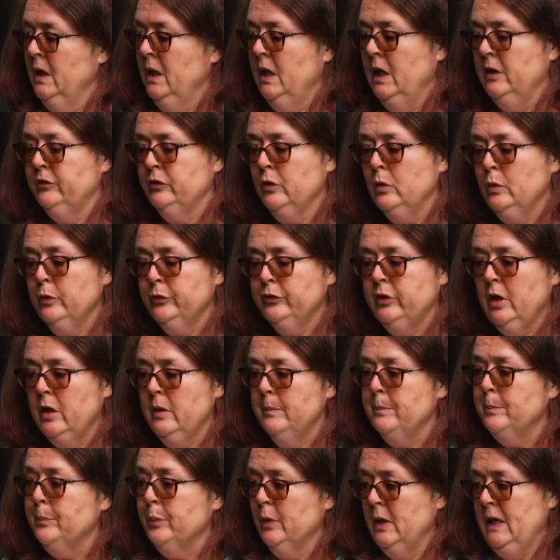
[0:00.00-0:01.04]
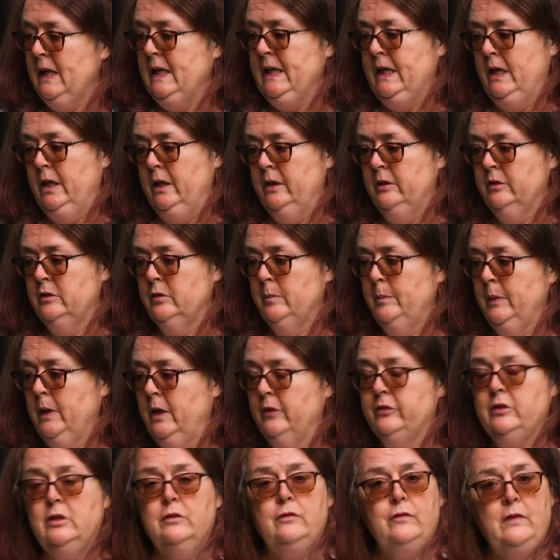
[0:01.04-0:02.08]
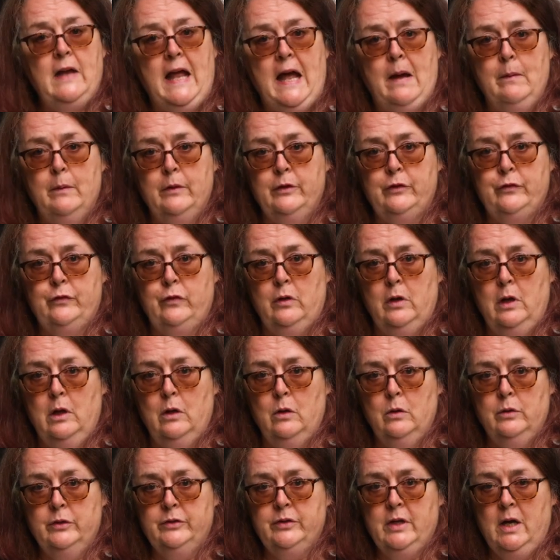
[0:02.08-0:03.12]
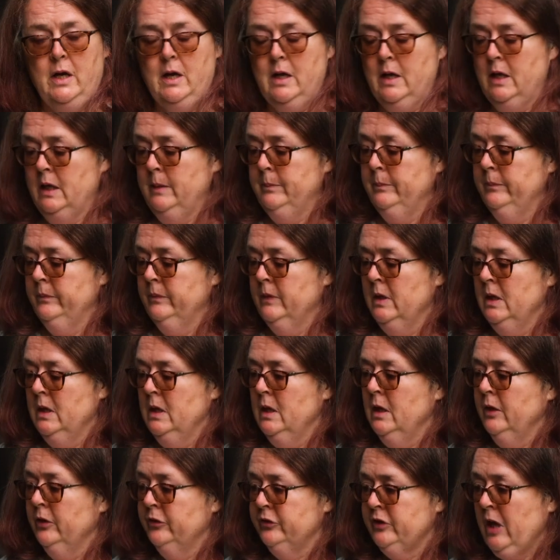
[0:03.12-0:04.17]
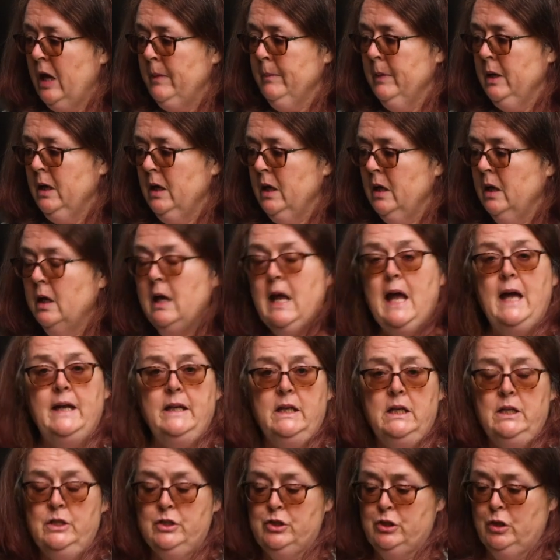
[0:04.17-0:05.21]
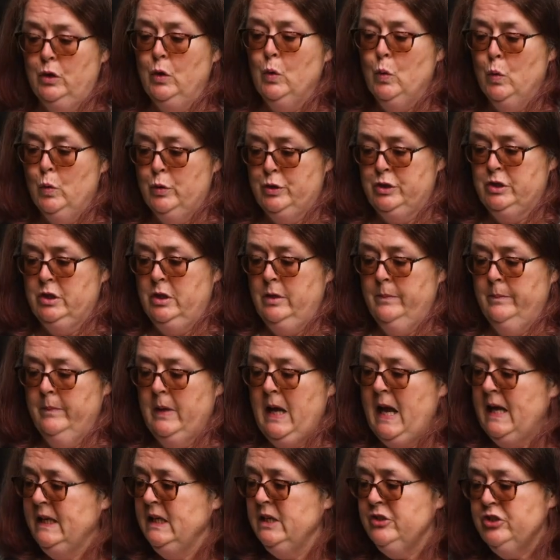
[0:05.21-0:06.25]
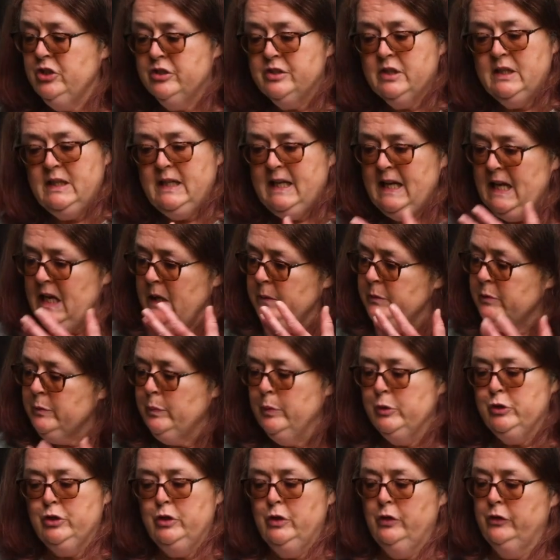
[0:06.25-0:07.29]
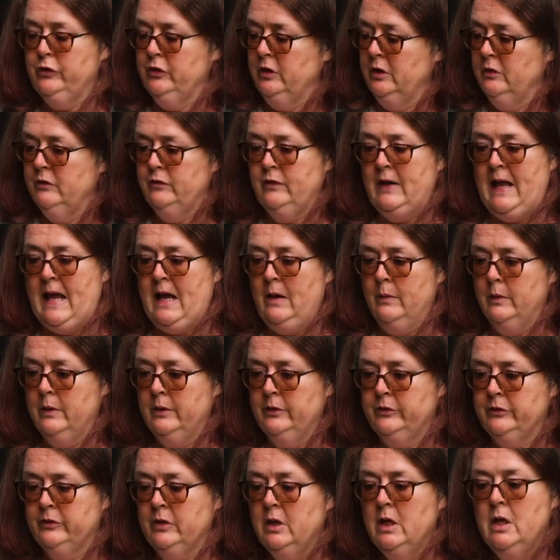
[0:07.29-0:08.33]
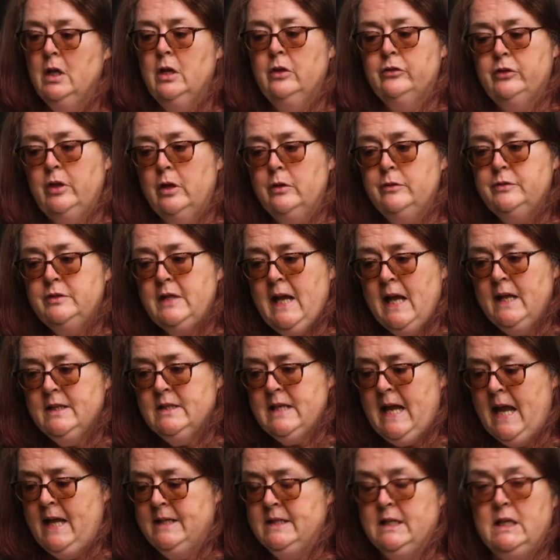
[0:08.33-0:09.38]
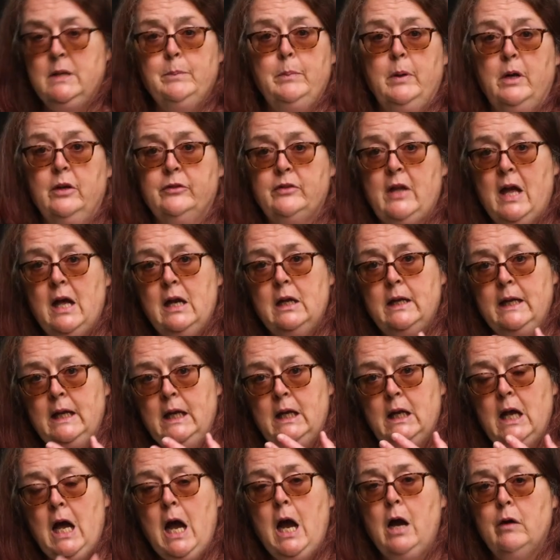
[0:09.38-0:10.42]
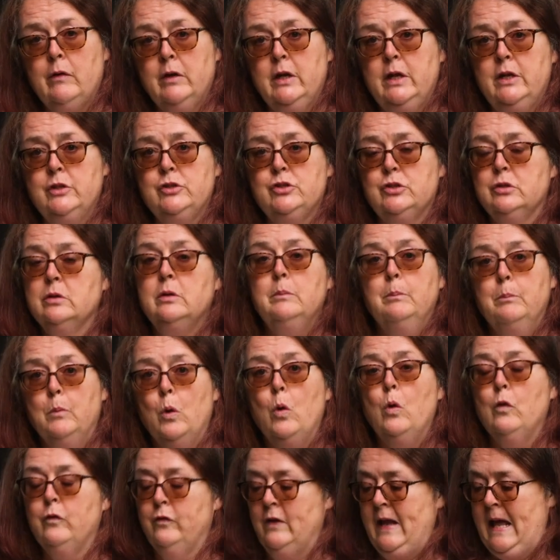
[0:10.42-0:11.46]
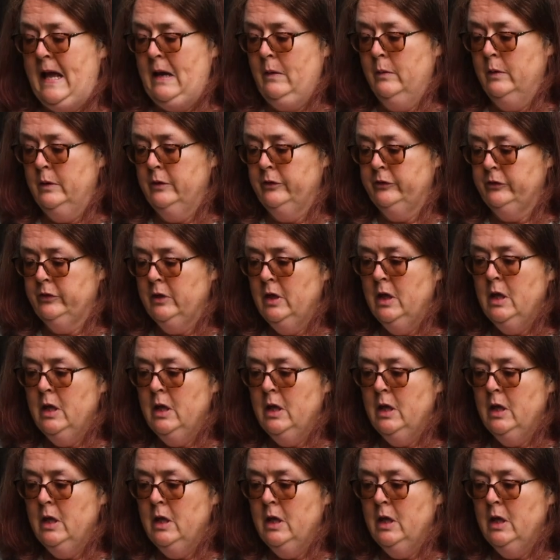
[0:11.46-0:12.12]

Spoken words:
It's also brilliant because it flowers for a long time, summer and into autumn, and it just keeps producing flowers. So deadhead it because that will encourage more flowers.